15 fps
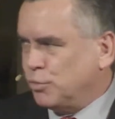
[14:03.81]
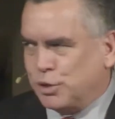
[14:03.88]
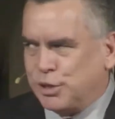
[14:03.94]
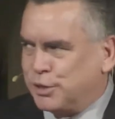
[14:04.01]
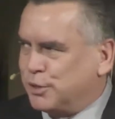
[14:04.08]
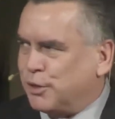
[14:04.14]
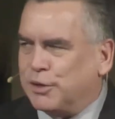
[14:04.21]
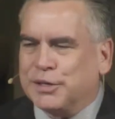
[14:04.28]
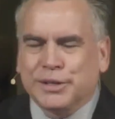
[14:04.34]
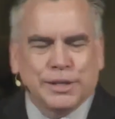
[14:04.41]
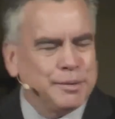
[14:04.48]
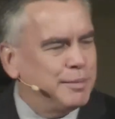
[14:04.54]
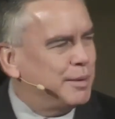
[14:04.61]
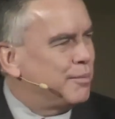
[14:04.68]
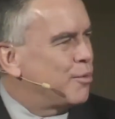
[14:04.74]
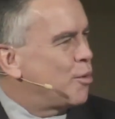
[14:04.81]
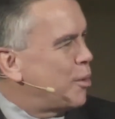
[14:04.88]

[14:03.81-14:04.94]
We're going to talk a little bit